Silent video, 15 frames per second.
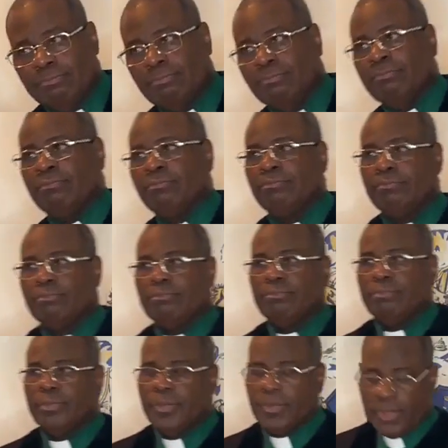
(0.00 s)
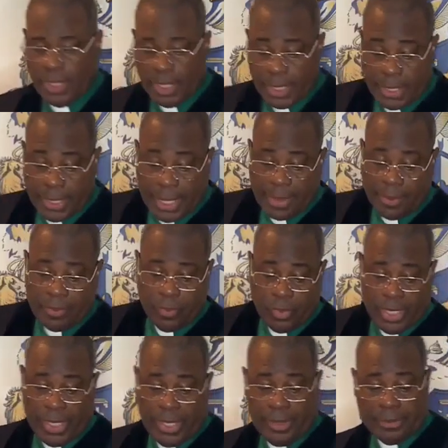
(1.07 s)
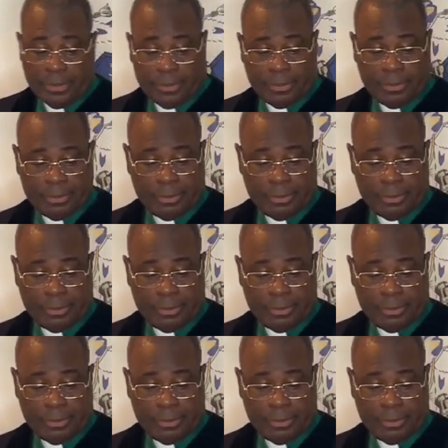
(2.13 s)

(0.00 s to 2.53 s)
Y'all hear that? Read.